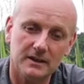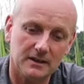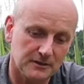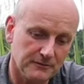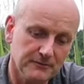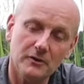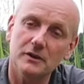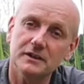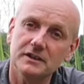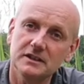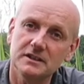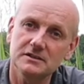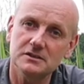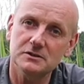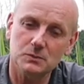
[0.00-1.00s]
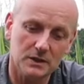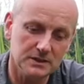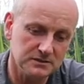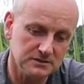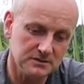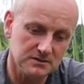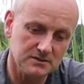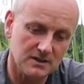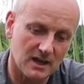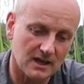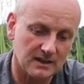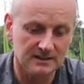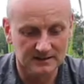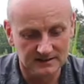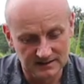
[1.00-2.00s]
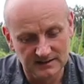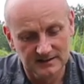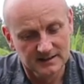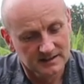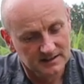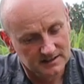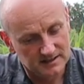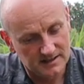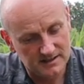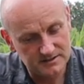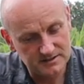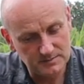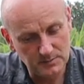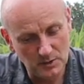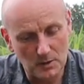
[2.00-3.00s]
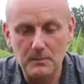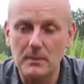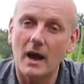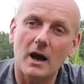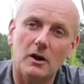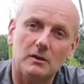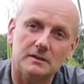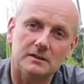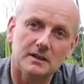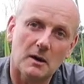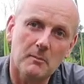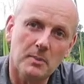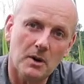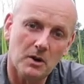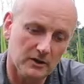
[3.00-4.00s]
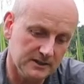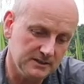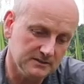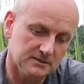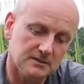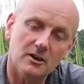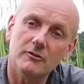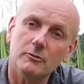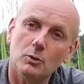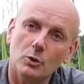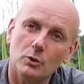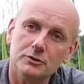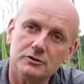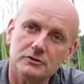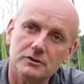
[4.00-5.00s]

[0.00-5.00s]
and I find the easiest way to do that is to put about a pint of water